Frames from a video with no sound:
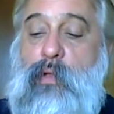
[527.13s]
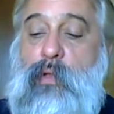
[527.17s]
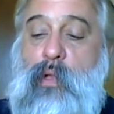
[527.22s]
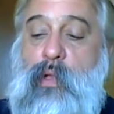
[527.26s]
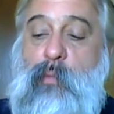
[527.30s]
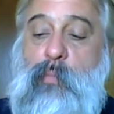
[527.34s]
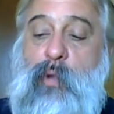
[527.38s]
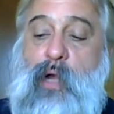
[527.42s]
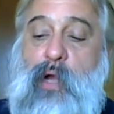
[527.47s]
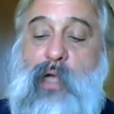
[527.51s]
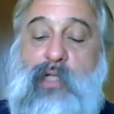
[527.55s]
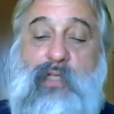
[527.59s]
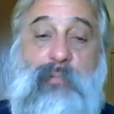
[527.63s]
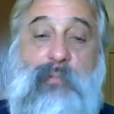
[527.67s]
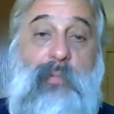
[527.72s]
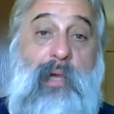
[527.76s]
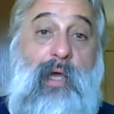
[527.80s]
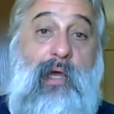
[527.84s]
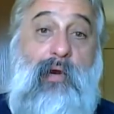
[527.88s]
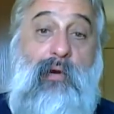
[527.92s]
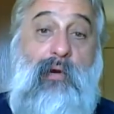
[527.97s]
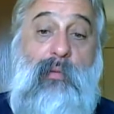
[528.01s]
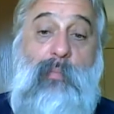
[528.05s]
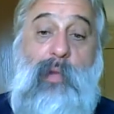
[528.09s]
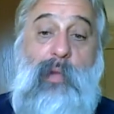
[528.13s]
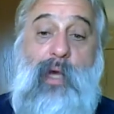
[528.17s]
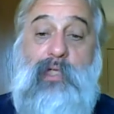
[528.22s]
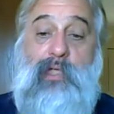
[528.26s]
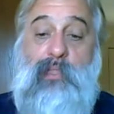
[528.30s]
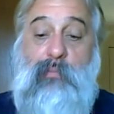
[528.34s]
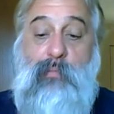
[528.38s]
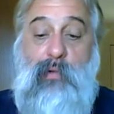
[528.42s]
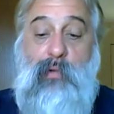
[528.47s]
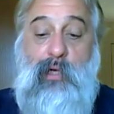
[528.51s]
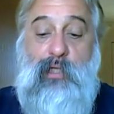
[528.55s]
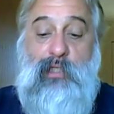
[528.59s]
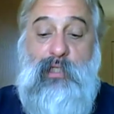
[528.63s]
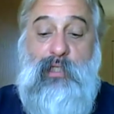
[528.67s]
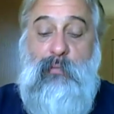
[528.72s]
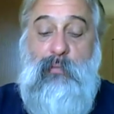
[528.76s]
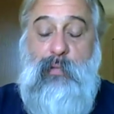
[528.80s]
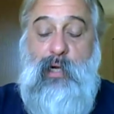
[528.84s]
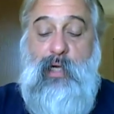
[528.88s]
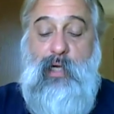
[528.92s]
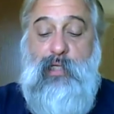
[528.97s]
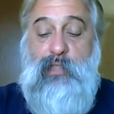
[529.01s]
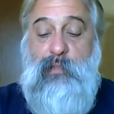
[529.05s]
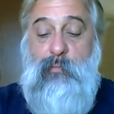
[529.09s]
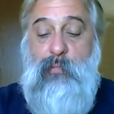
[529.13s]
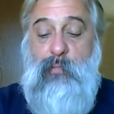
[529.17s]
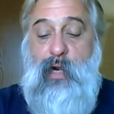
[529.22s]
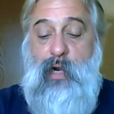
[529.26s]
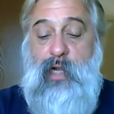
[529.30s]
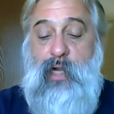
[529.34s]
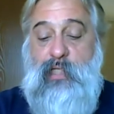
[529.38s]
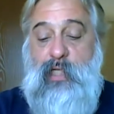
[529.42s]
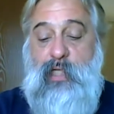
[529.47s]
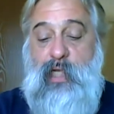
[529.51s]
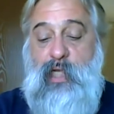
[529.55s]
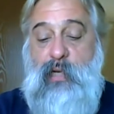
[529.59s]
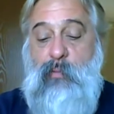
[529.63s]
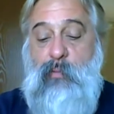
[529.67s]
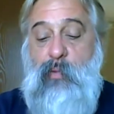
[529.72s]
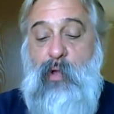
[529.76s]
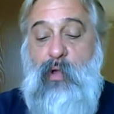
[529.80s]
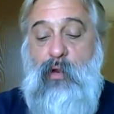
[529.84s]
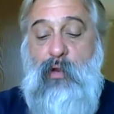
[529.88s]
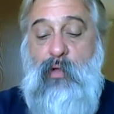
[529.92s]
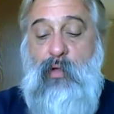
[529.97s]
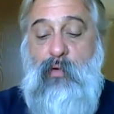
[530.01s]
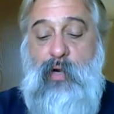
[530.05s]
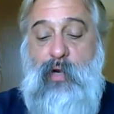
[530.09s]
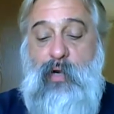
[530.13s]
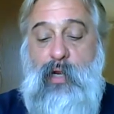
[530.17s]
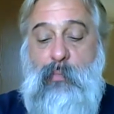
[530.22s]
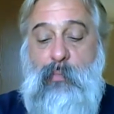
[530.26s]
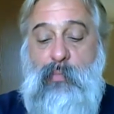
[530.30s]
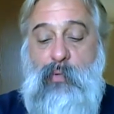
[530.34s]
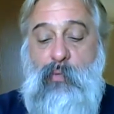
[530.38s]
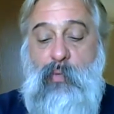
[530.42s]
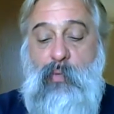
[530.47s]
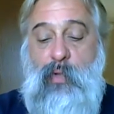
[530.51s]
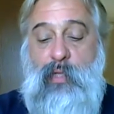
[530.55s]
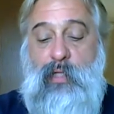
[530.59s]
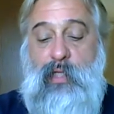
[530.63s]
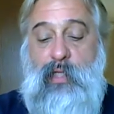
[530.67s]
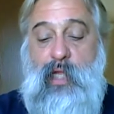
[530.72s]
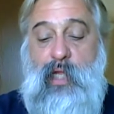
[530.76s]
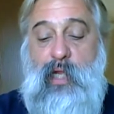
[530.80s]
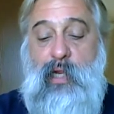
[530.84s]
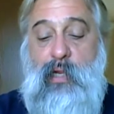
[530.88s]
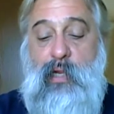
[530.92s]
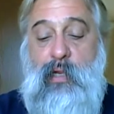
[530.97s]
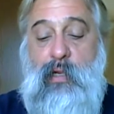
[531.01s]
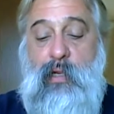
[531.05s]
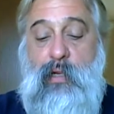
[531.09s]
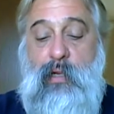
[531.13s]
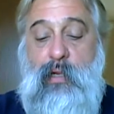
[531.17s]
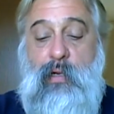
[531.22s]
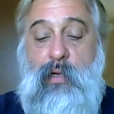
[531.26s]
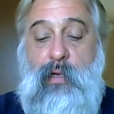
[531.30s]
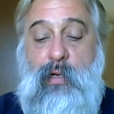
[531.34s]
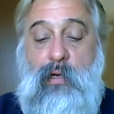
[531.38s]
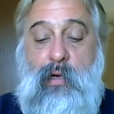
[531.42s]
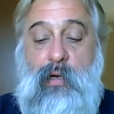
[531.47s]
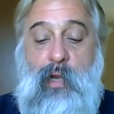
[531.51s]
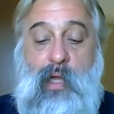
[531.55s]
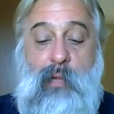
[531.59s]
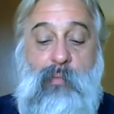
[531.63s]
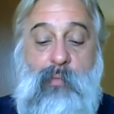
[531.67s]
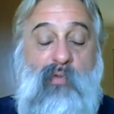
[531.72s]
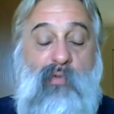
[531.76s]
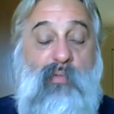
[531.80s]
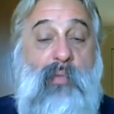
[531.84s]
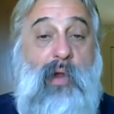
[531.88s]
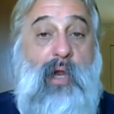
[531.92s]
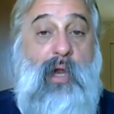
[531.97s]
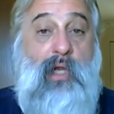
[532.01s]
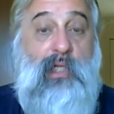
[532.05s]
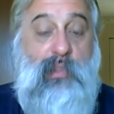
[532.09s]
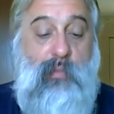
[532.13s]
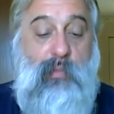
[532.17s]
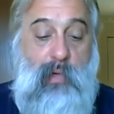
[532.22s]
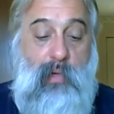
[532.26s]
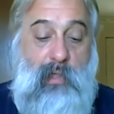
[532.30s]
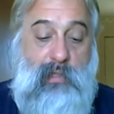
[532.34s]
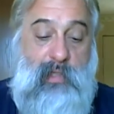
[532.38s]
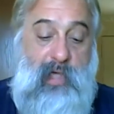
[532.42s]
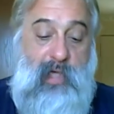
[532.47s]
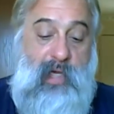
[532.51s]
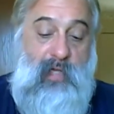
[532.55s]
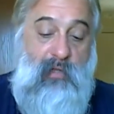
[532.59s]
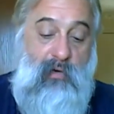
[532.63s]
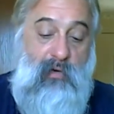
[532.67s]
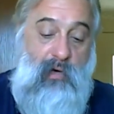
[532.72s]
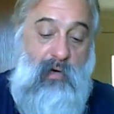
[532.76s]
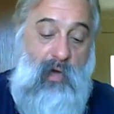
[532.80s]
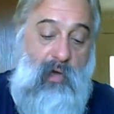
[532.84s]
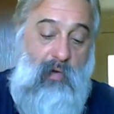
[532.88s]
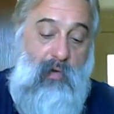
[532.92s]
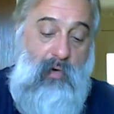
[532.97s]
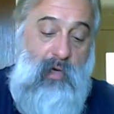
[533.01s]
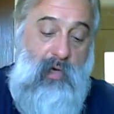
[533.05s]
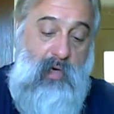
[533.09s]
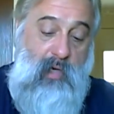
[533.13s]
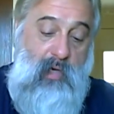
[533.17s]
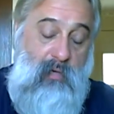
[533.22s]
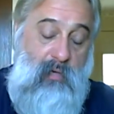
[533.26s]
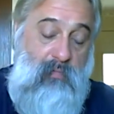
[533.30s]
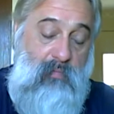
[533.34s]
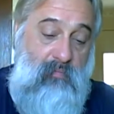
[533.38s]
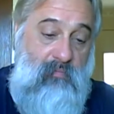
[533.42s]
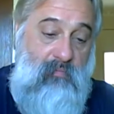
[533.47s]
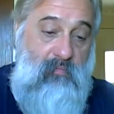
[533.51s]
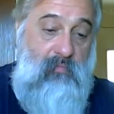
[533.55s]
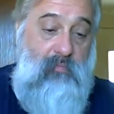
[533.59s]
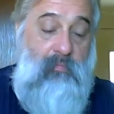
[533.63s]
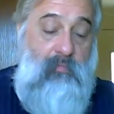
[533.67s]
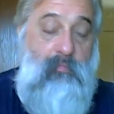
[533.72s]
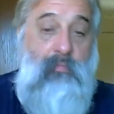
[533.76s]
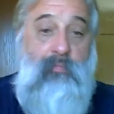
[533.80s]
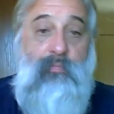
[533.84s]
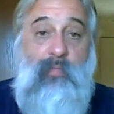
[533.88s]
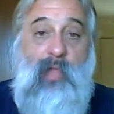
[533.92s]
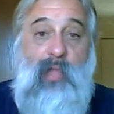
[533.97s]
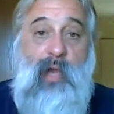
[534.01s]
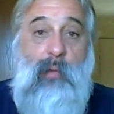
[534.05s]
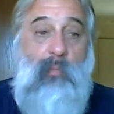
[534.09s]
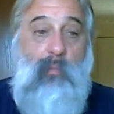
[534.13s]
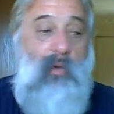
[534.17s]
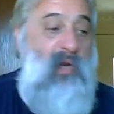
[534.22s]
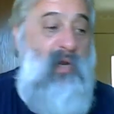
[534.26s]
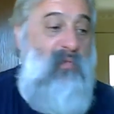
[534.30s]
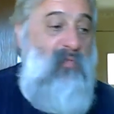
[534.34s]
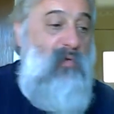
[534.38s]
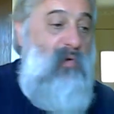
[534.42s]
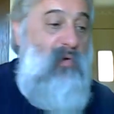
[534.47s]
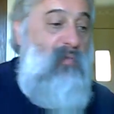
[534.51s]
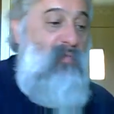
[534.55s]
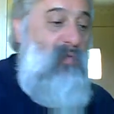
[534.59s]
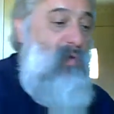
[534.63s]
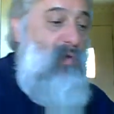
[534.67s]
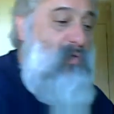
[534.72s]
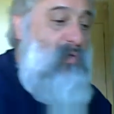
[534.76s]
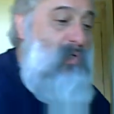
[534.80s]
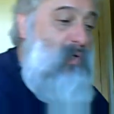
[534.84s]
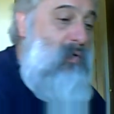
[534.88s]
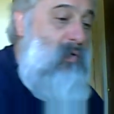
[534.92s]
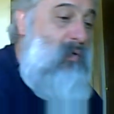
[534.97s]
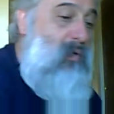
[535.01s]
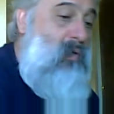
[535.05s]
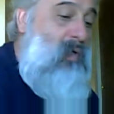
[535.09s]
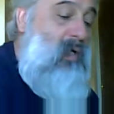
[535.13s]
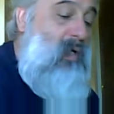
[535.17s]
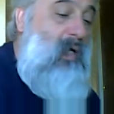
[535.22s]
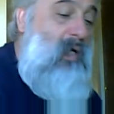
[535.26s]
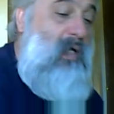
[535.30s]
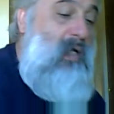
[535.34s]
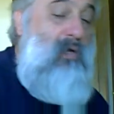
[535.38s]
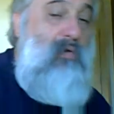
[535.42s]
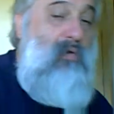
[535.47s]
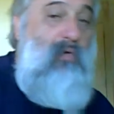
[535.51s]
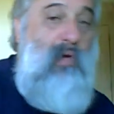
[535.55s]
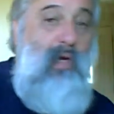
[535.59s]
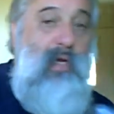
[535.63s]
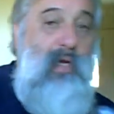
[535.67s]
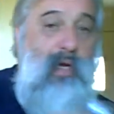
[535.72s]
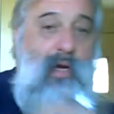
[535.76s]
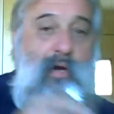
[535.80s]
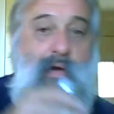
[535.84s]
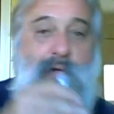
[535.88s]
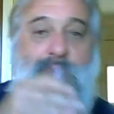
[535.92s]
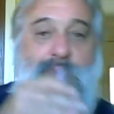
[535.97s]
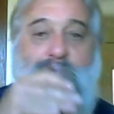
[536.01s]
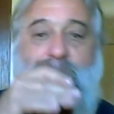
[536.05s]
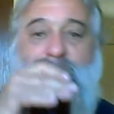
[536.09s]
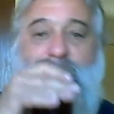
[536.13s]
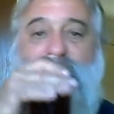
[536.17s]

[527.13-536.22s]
a box of powder, a box of bullets, and a box of brass. I get them all loaded up in one thing. I can move them all at once. And they're loaded, and I'm ready for the future. I'm going to get a drink here.